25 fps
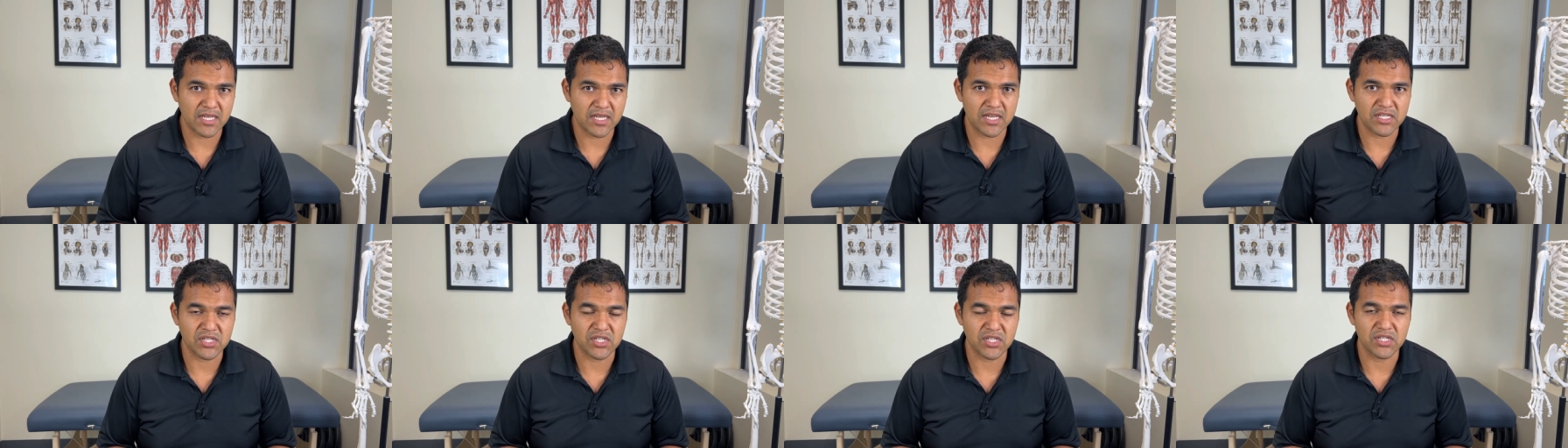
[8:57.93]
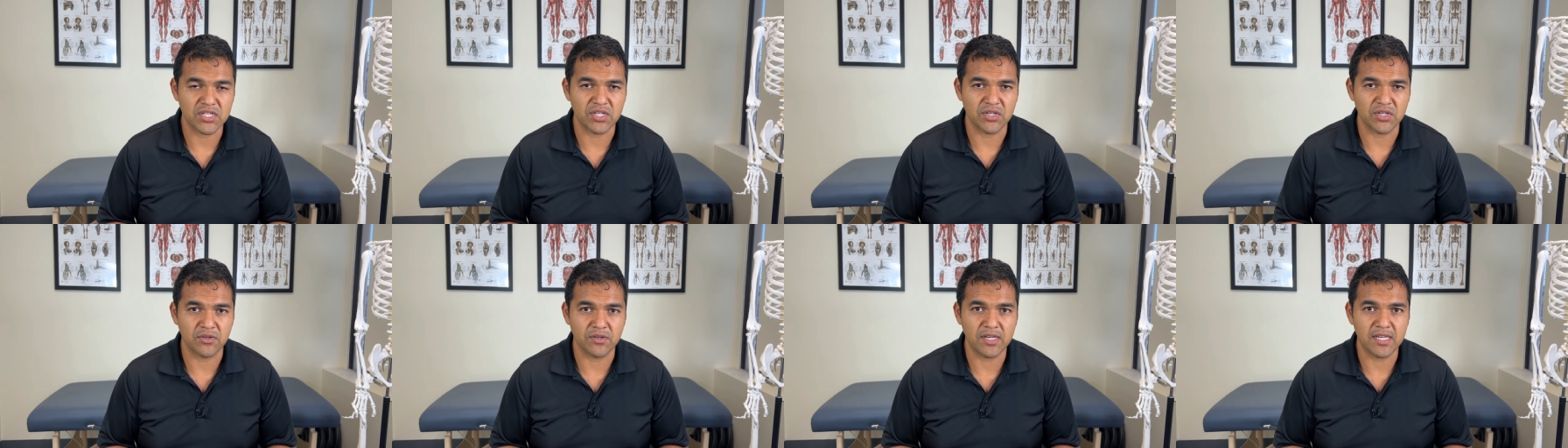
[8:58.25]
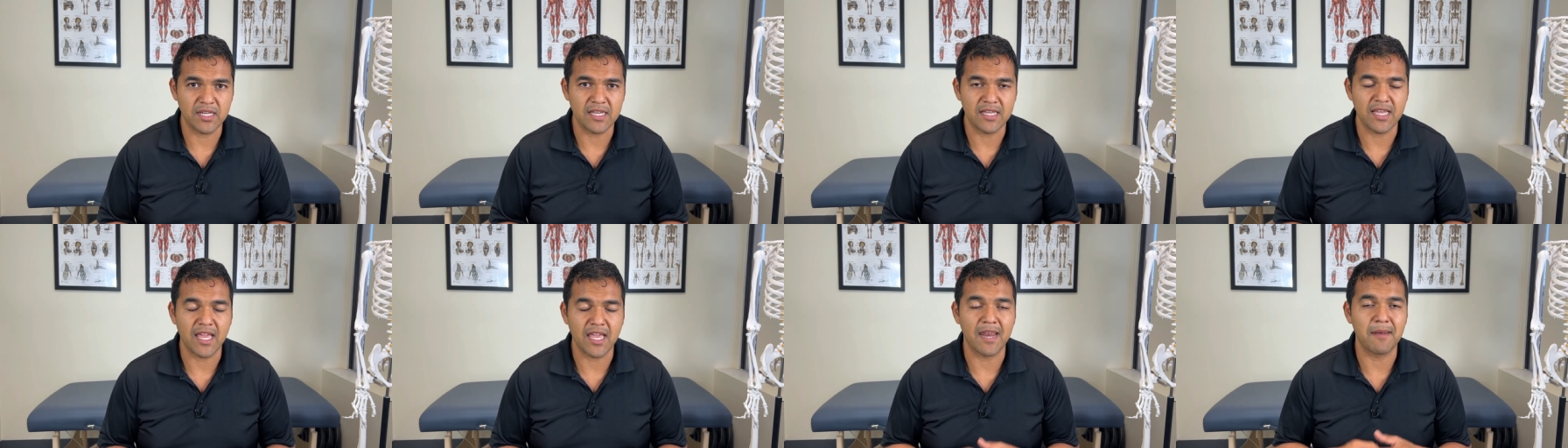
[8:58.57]
attention to your
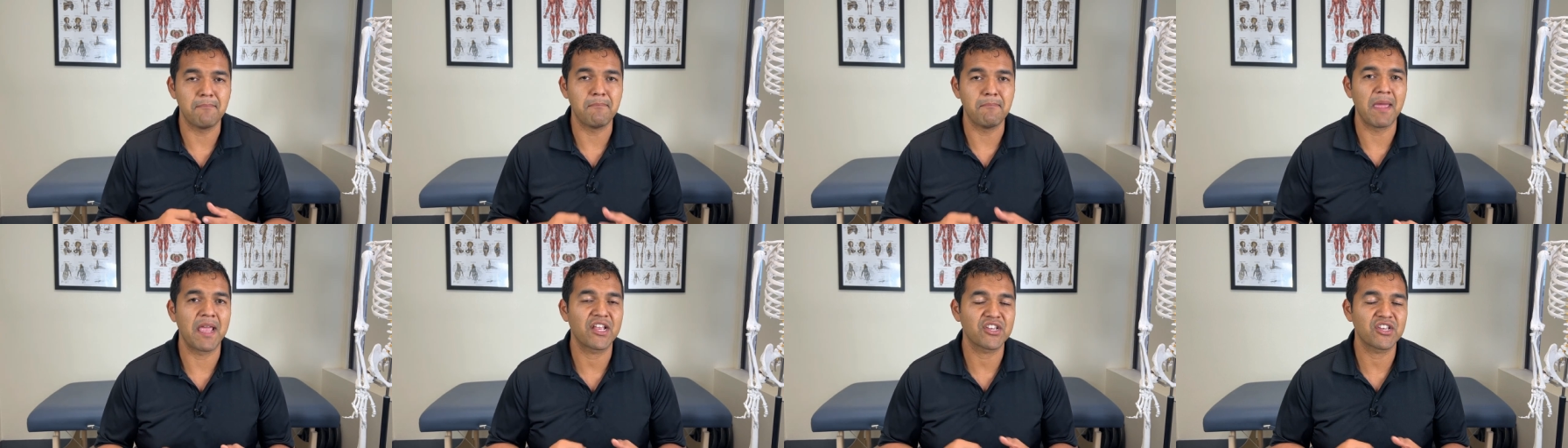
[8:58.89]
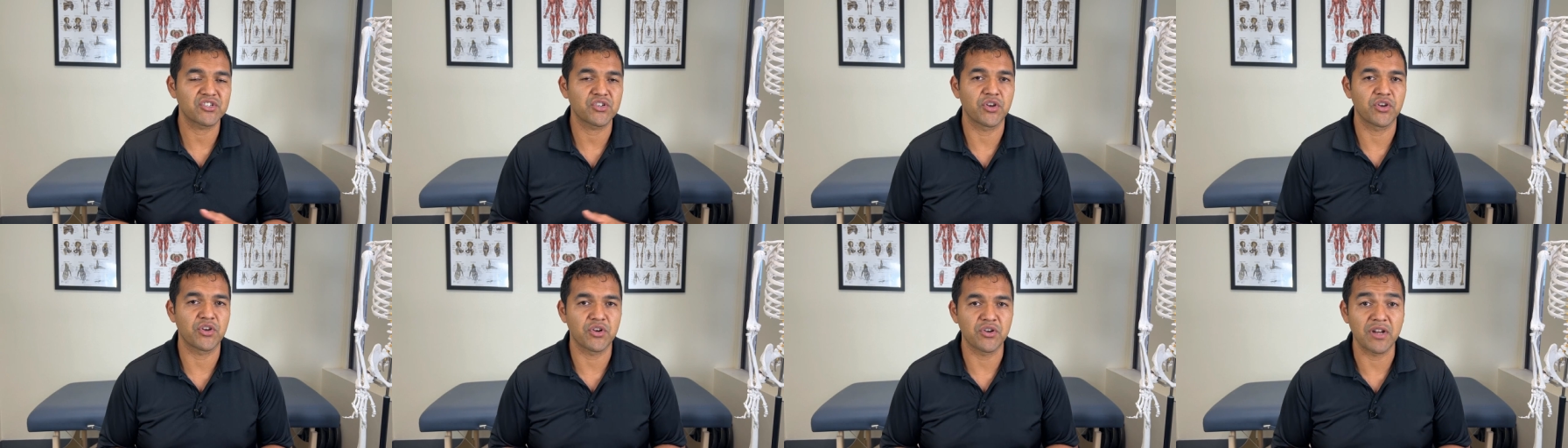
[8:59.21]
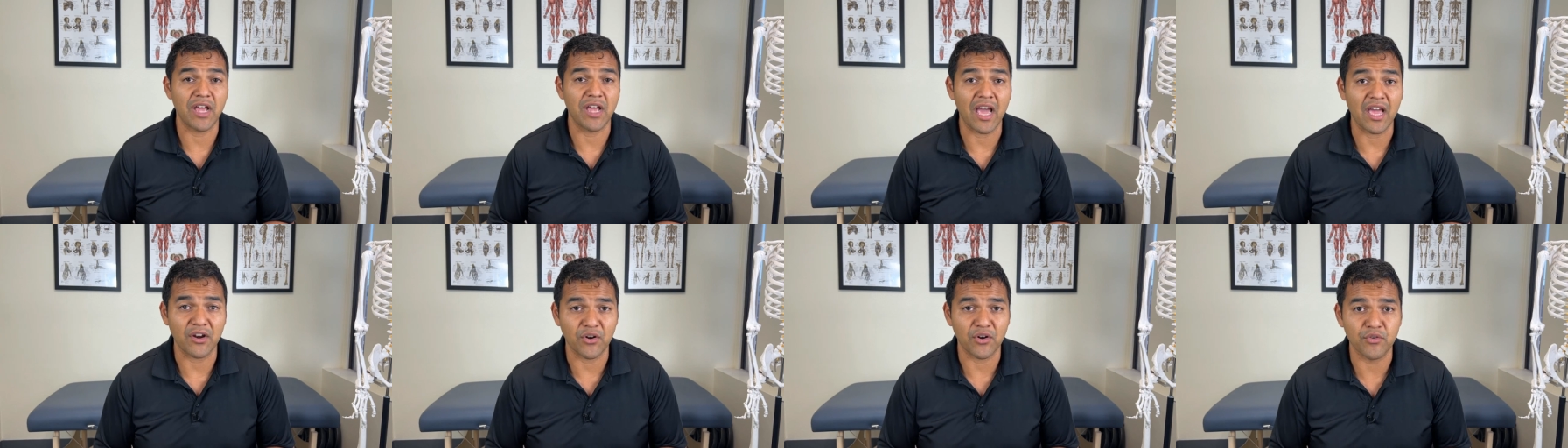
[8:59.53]
knee and make sure
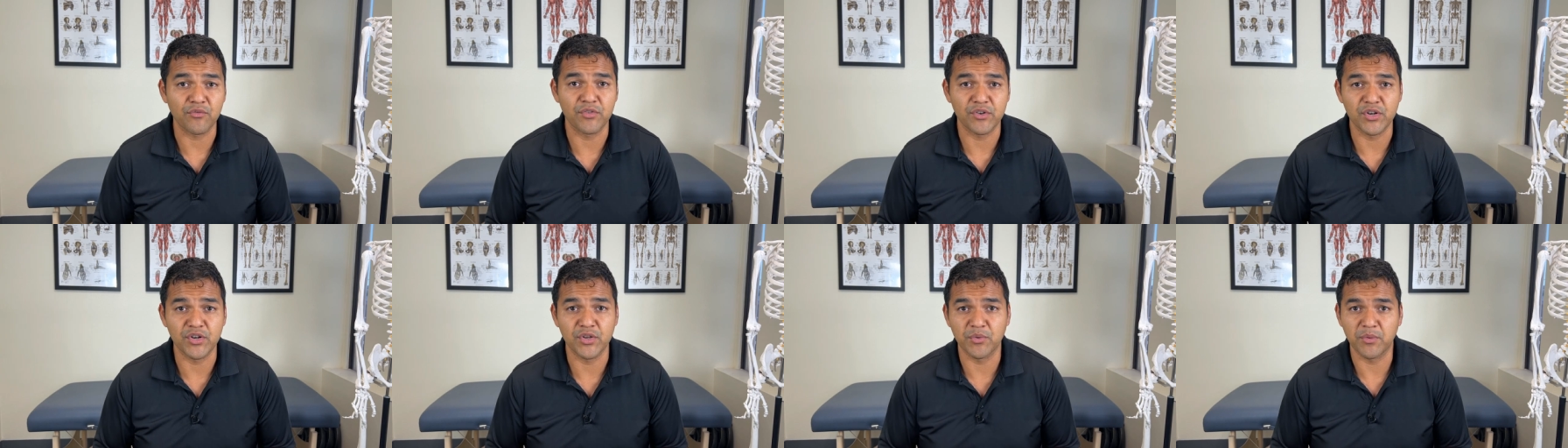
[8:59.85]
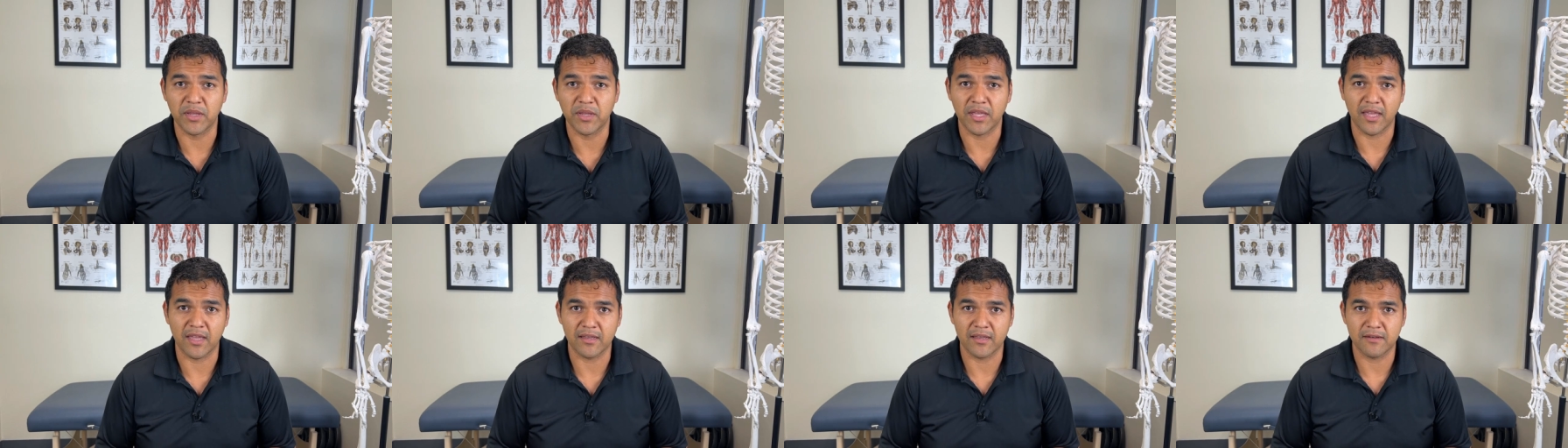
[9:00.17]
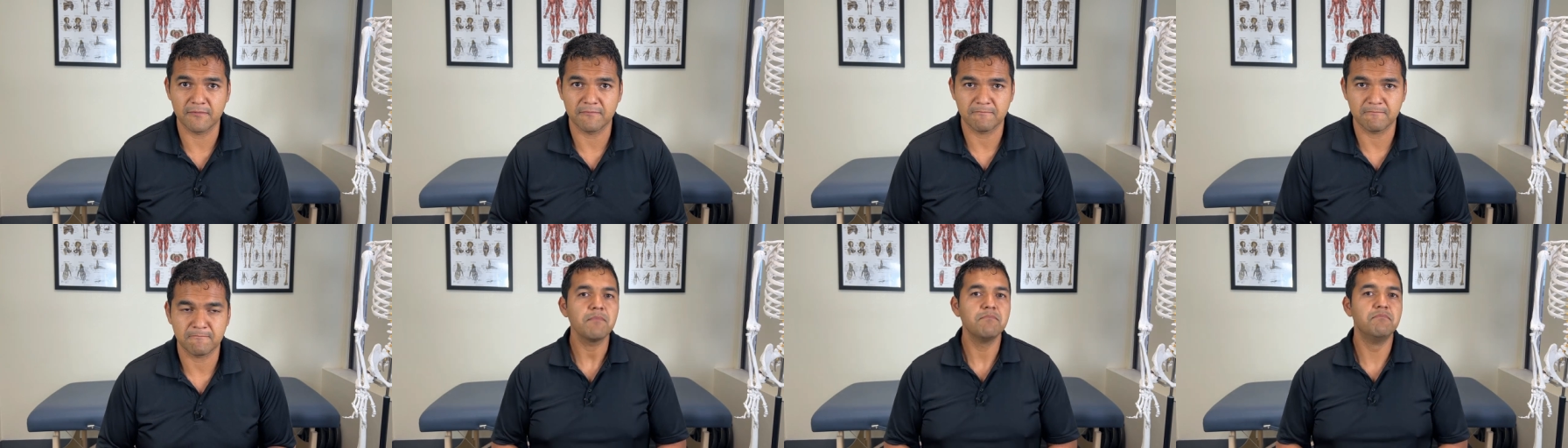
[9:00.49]
you're not overdoing
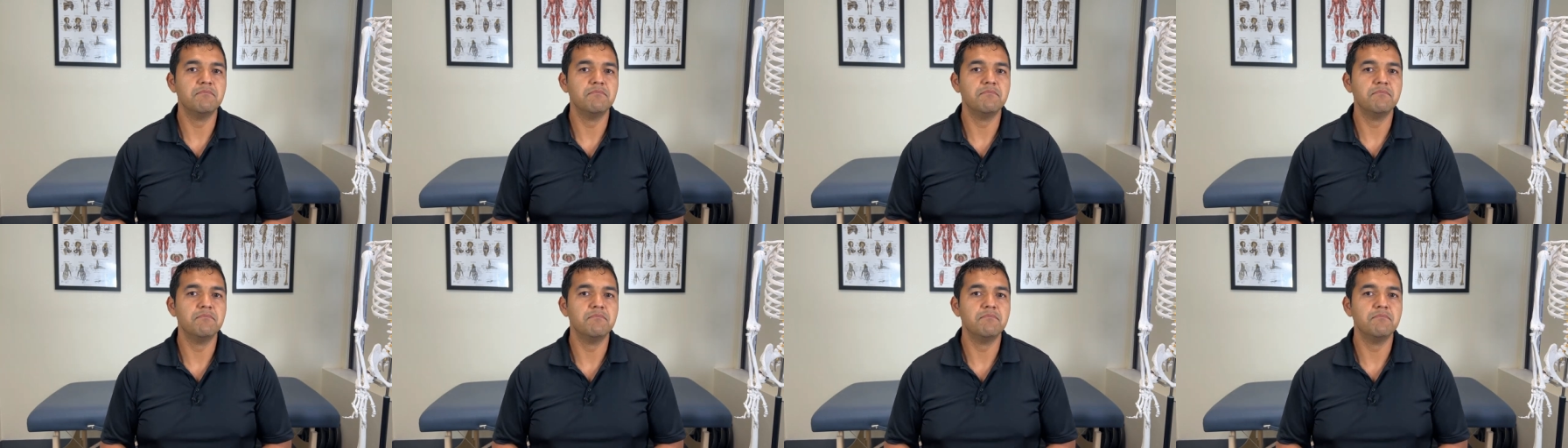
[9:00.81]
it.